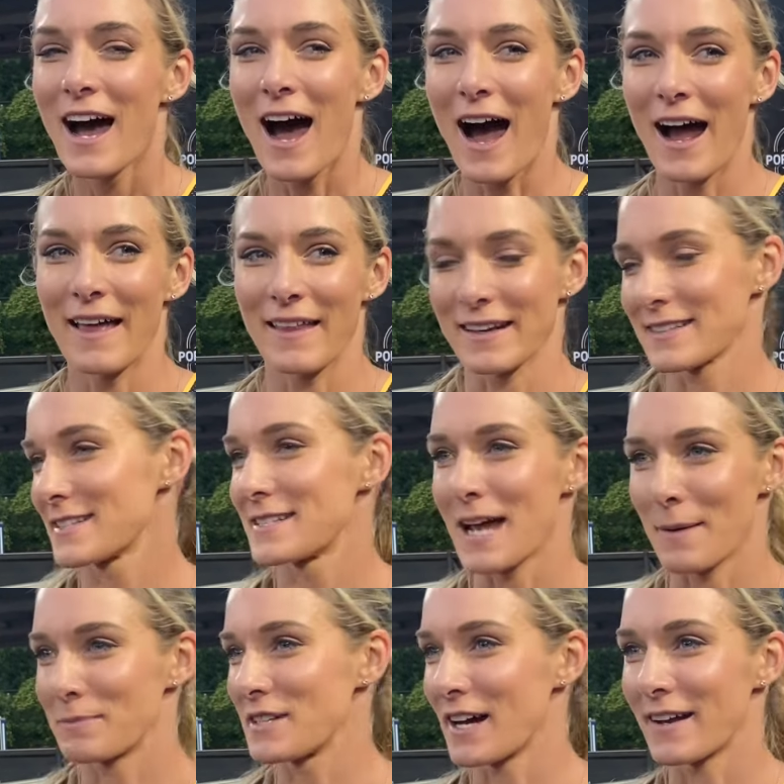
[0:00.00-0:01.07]
I like
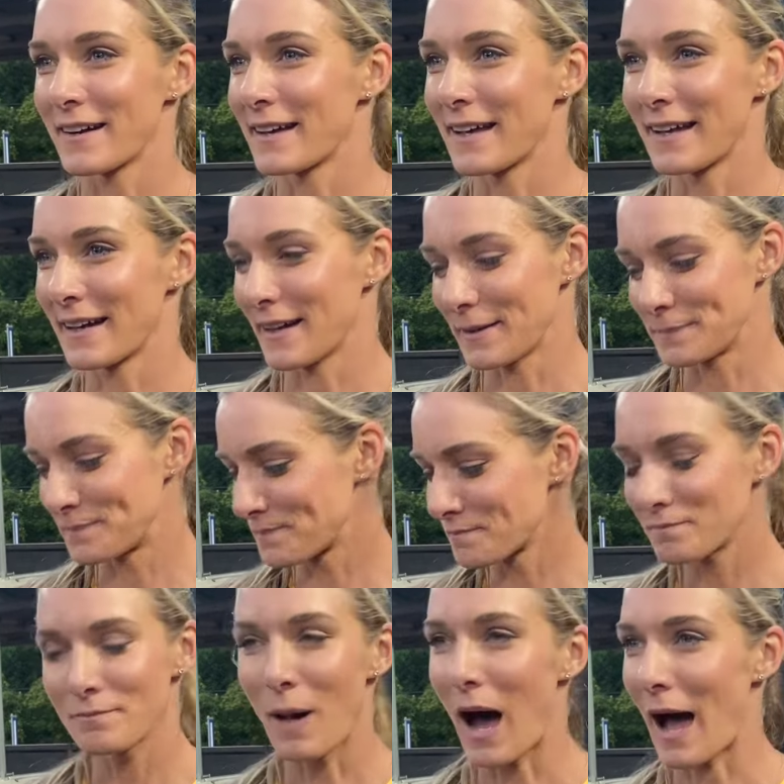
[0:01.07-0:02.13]
stepped on in a
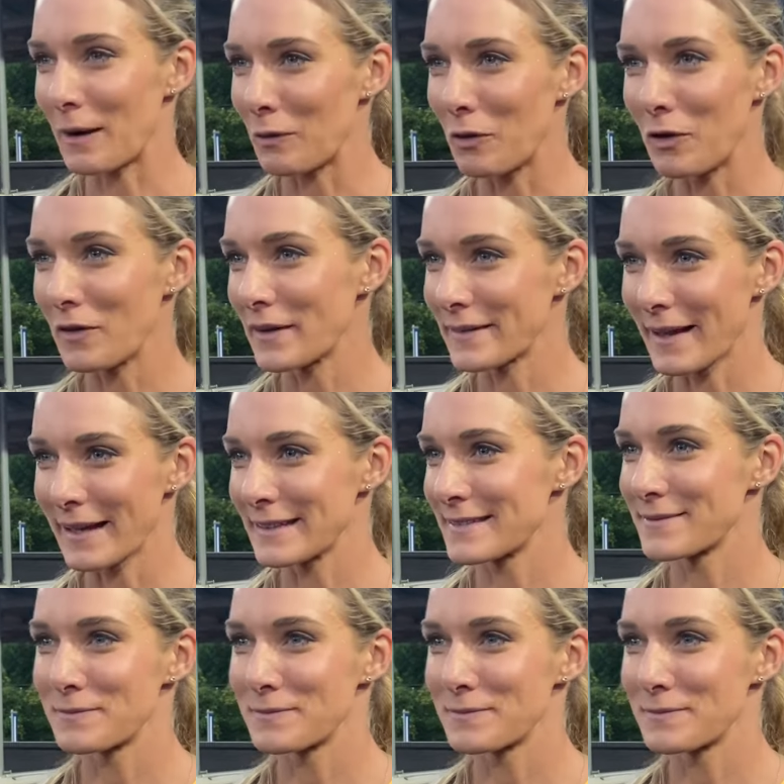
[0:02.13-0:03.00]
pothole and like